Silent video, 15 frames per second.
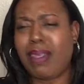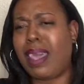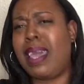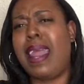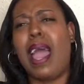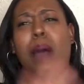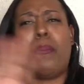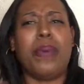
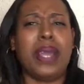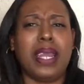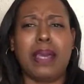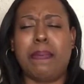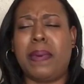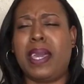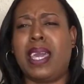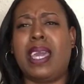and how Brittany
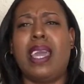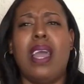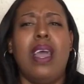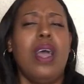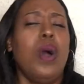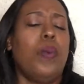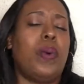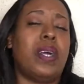B
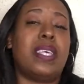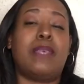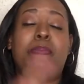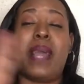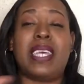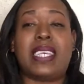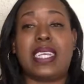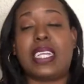was
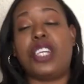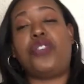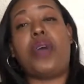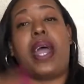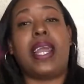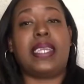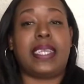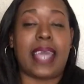basically
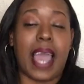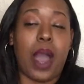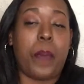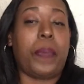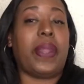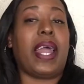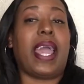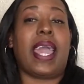trying to
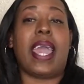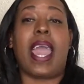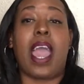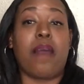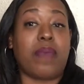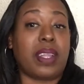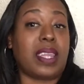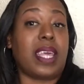downplay
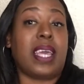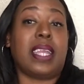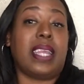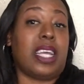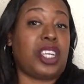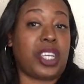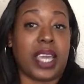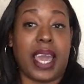everything
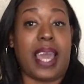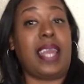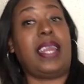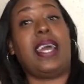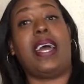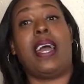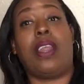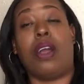that she had
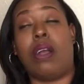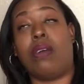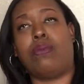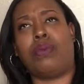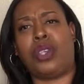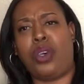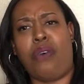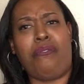done or
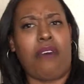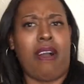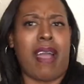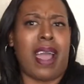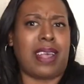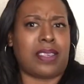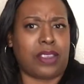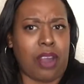so far
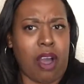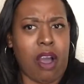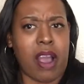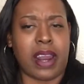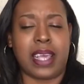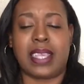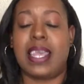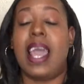as an
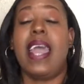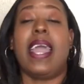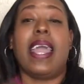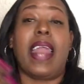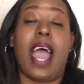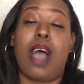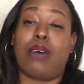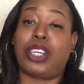artist
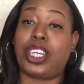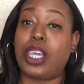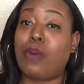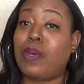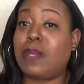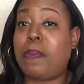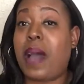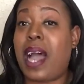and how she
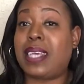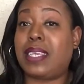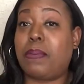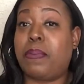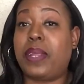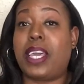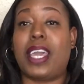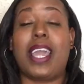was
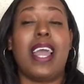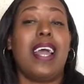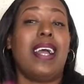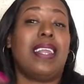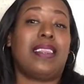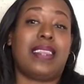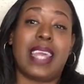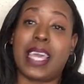possibly
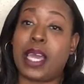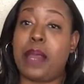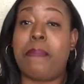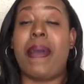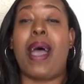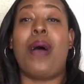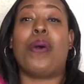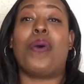thinking
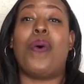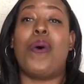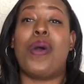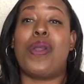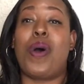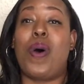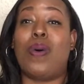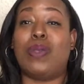about
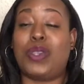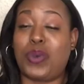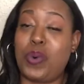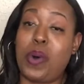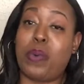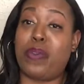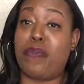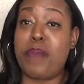going on
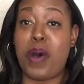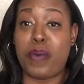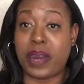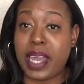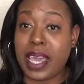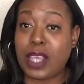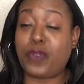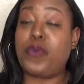tour with
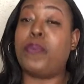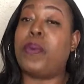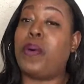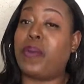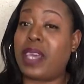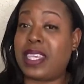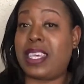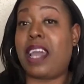Moniece when
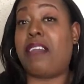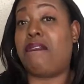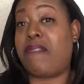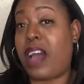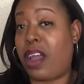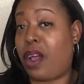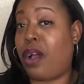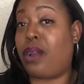Moniece had
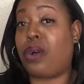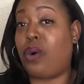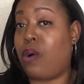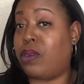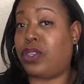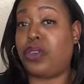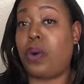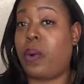invited her to go
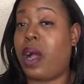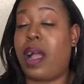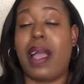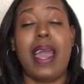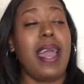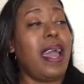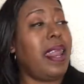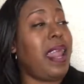on tour with her.
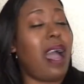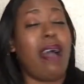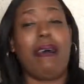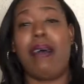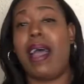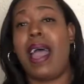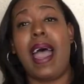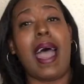
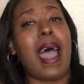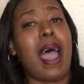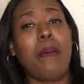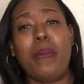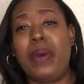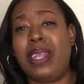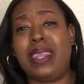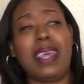Now,
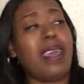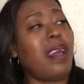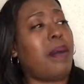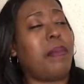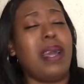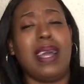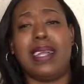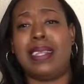I'm with
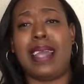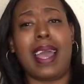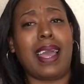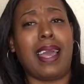them. They